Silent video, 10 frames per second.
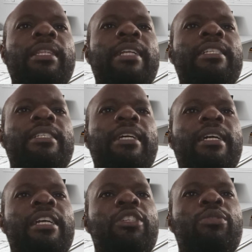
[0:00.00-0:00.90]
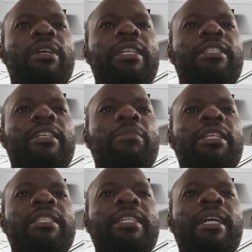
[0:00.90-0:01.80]
That is ensuring
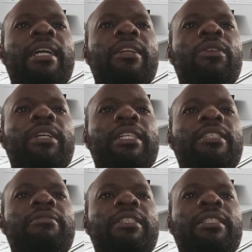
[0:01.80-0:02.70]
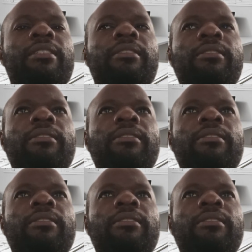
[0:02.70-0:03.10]
stability and longevity.